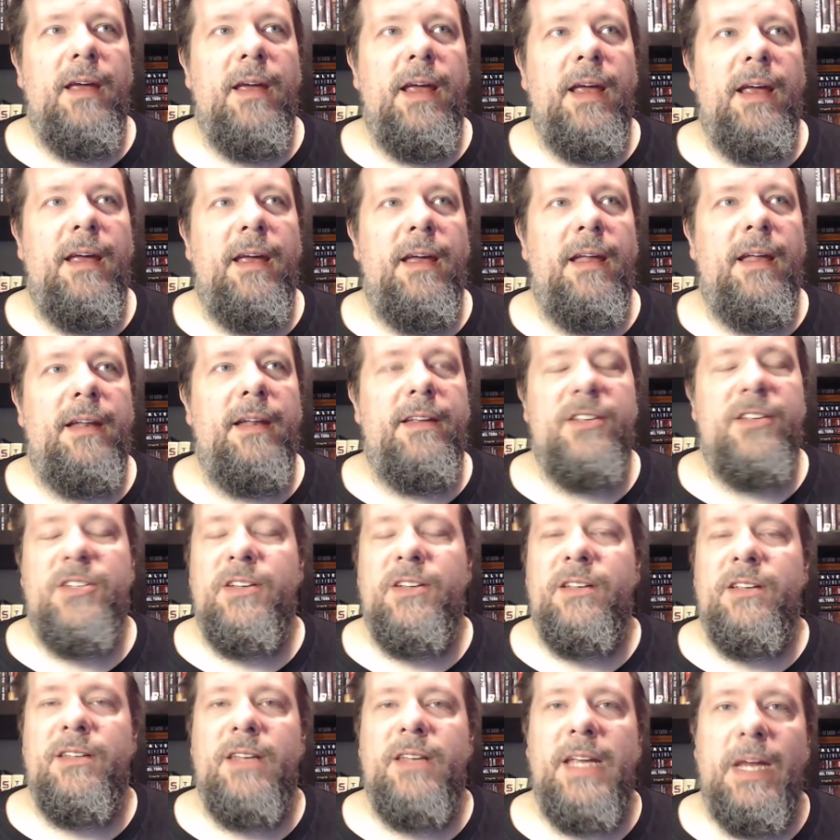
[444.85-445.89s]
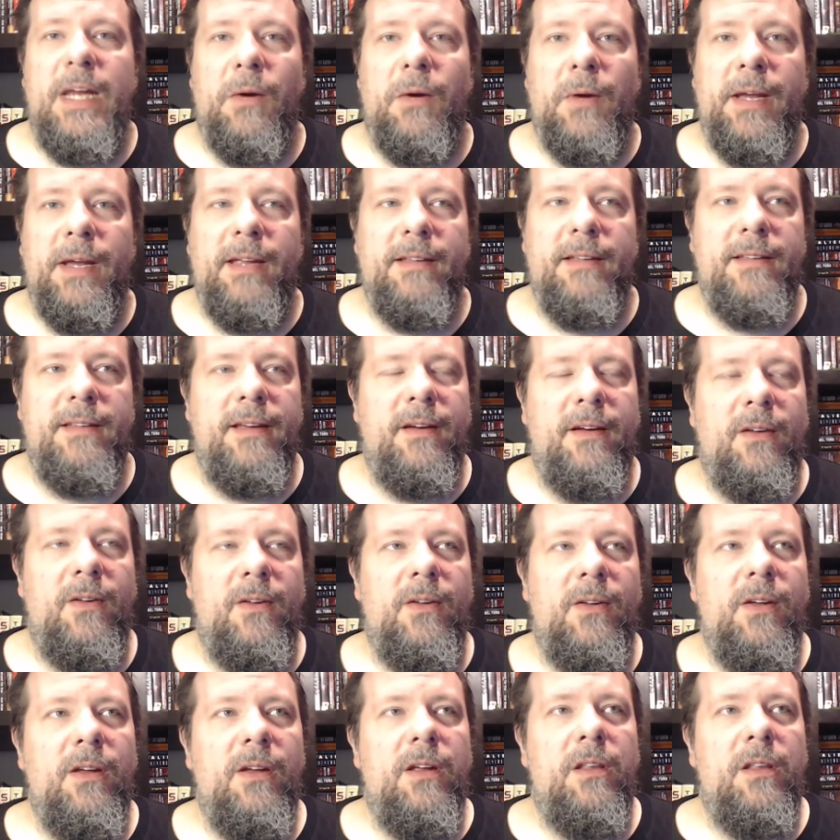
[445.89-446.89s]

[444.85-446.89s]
And it's just eerie as hell.